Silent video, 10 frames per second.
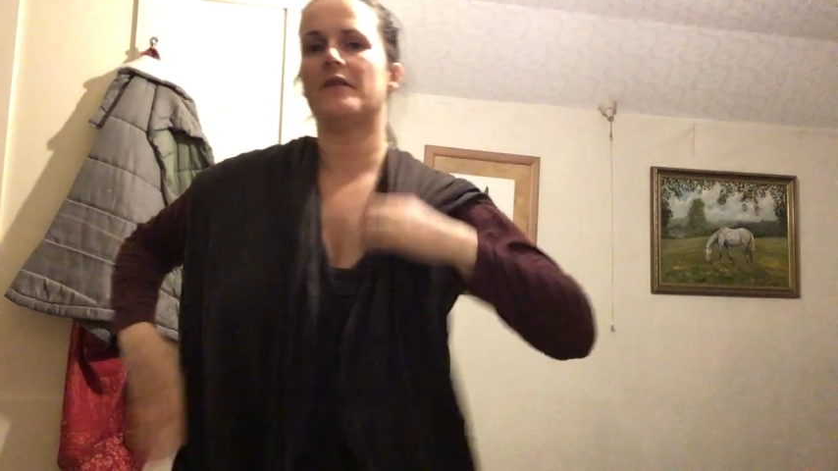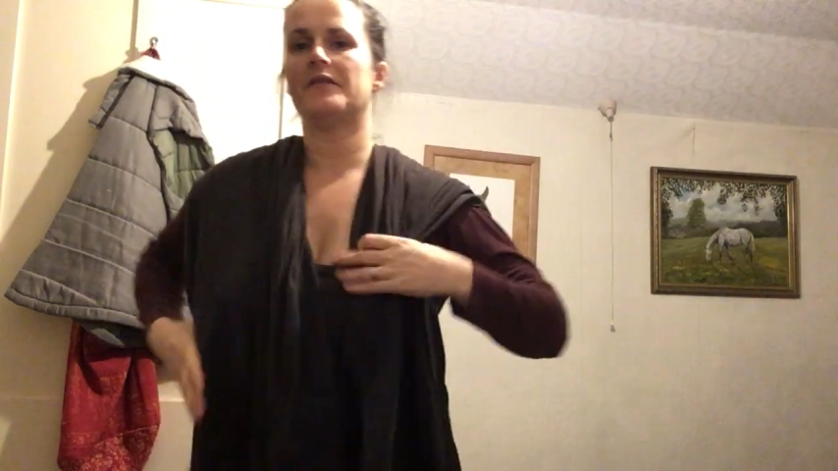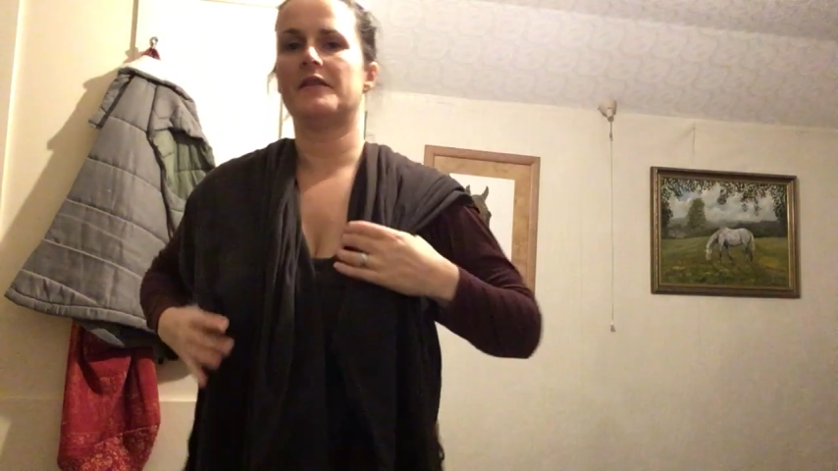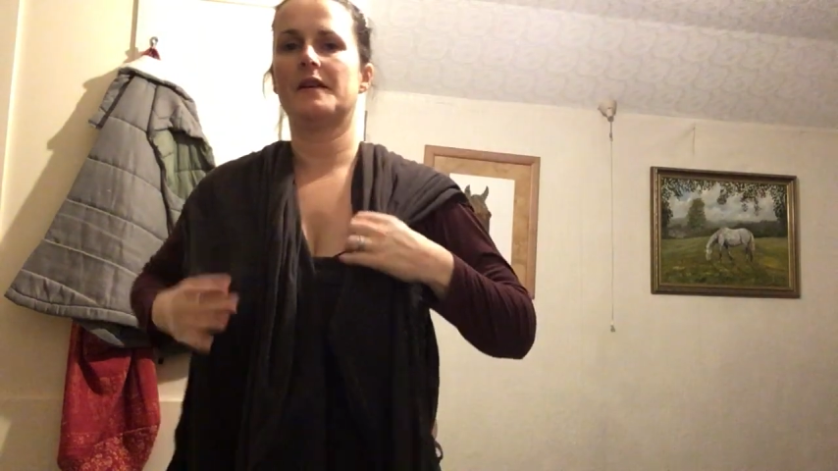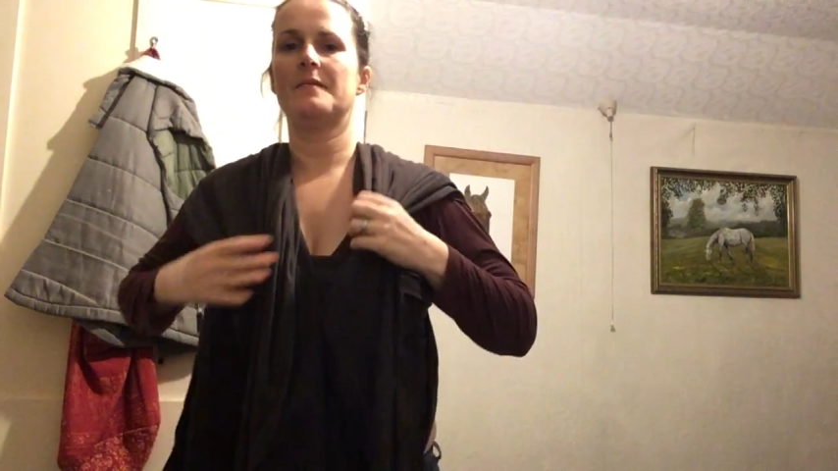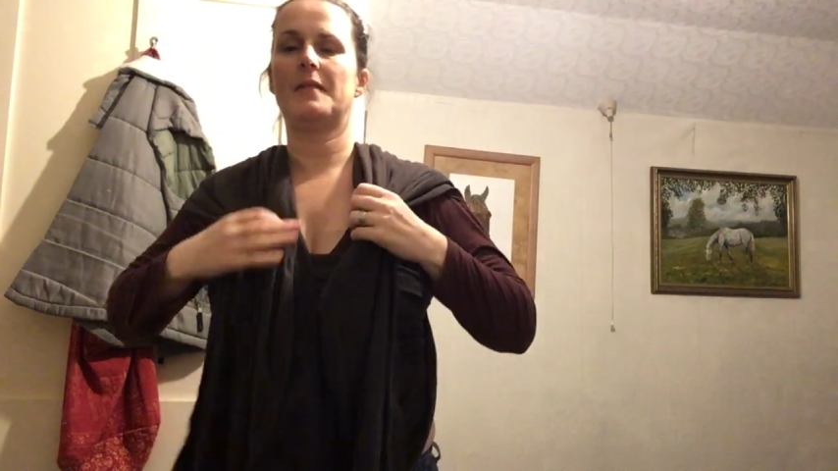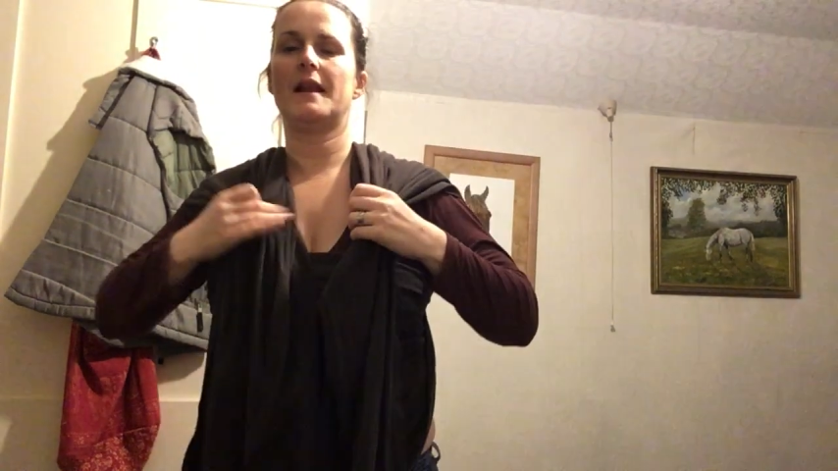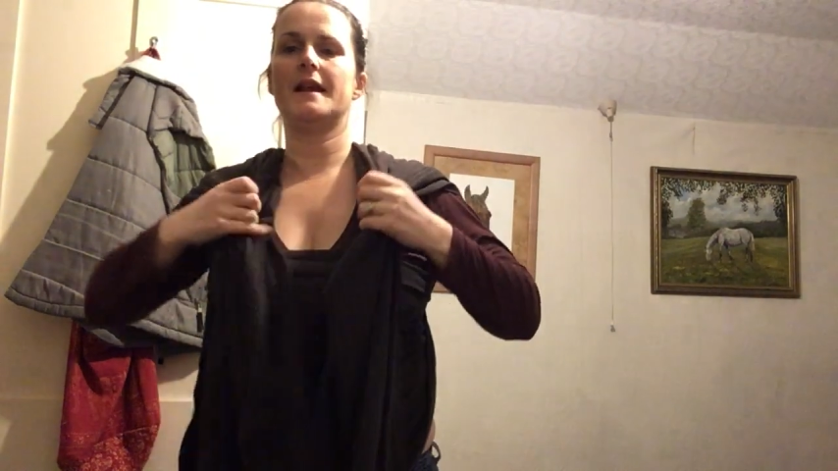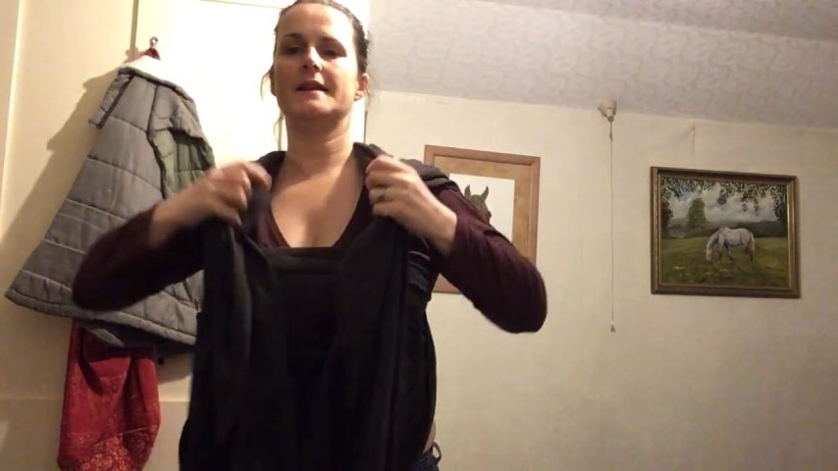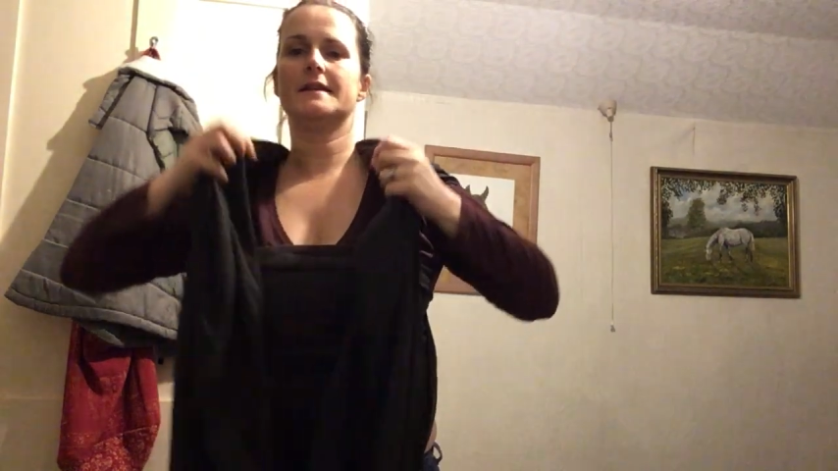everything in
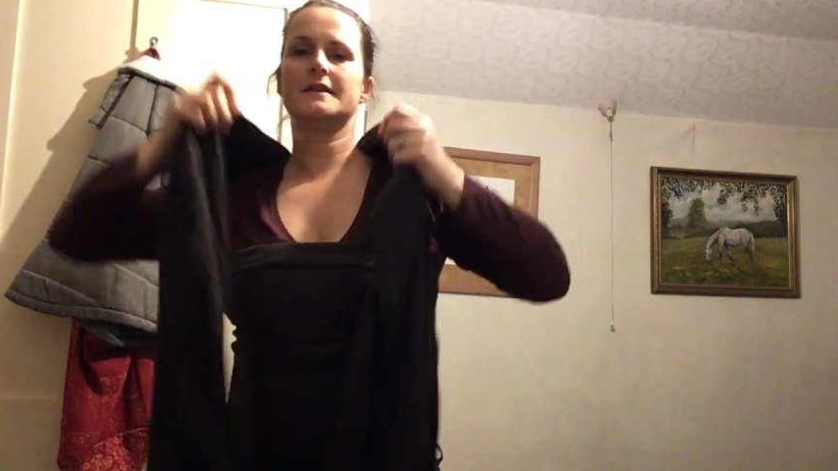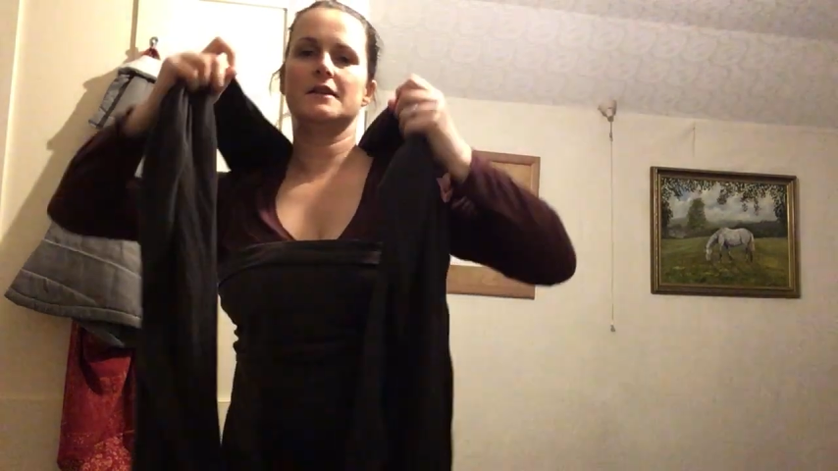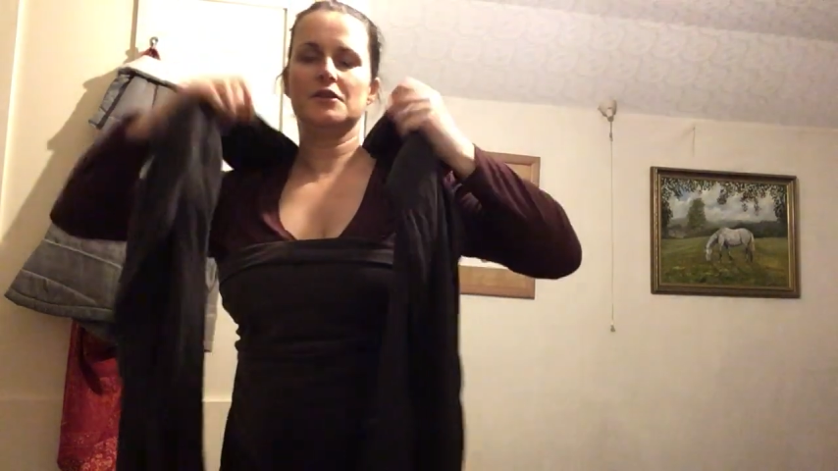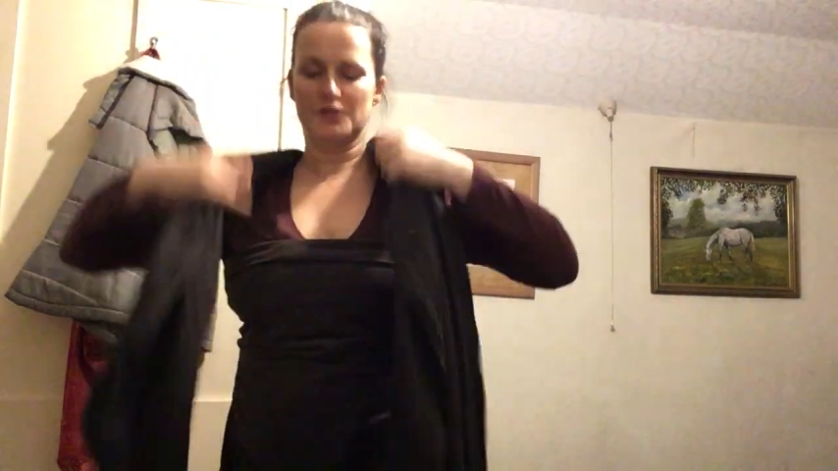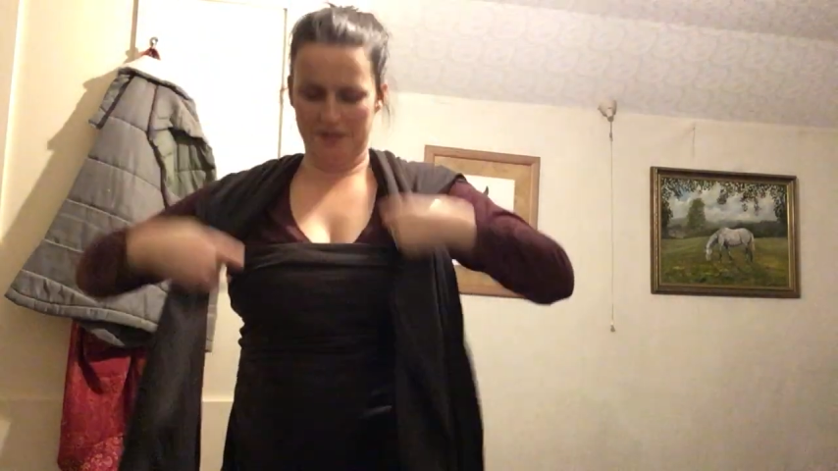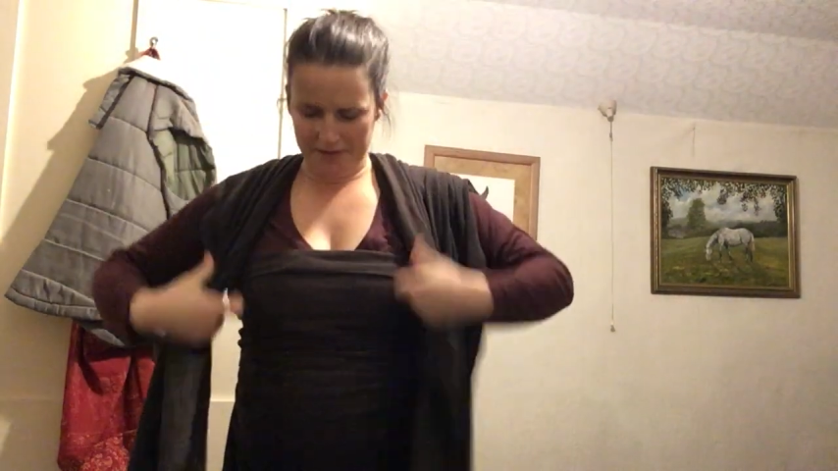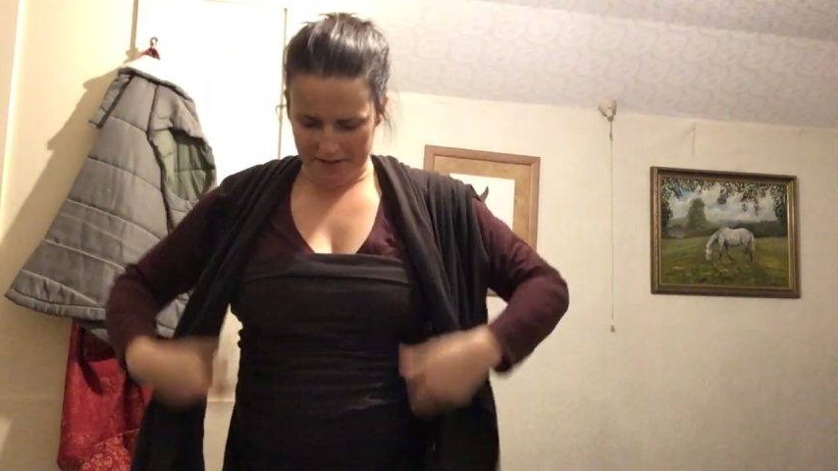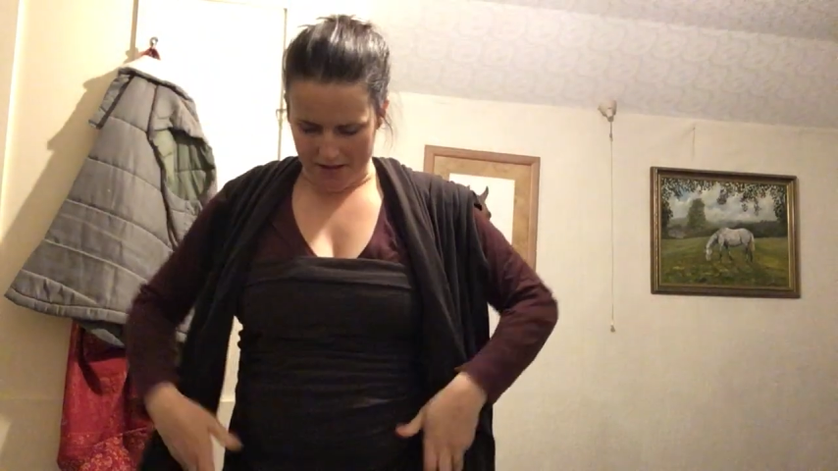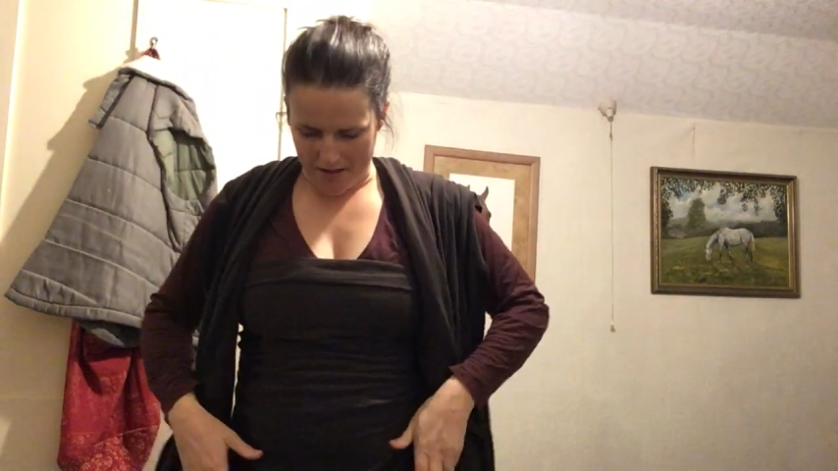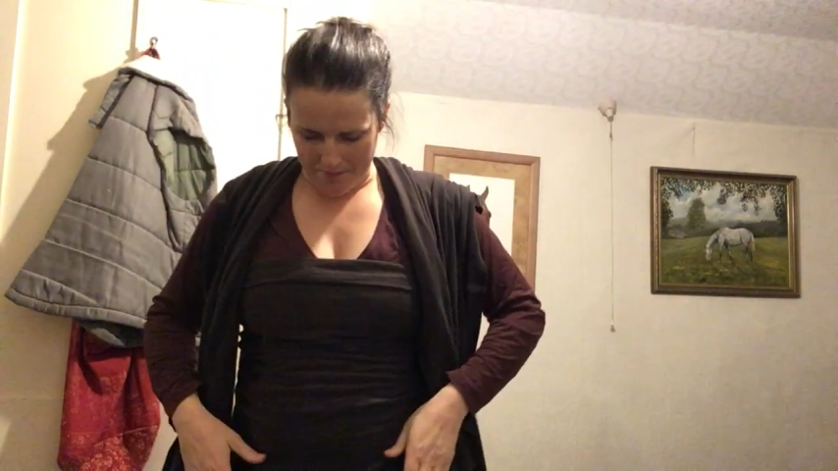place and
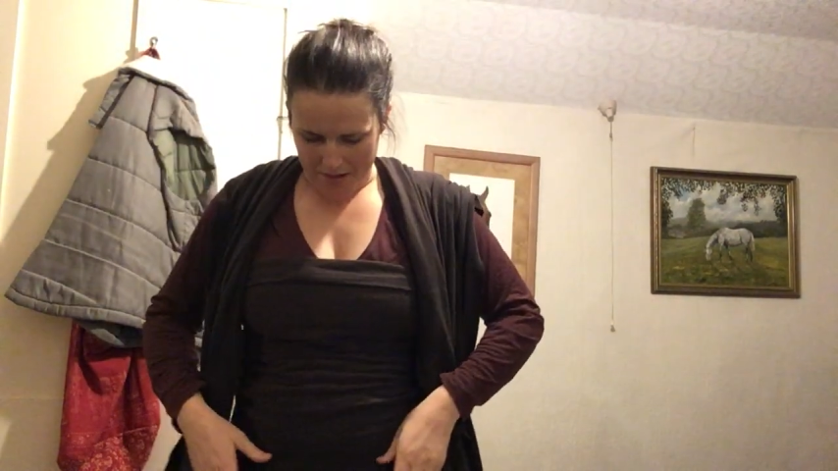just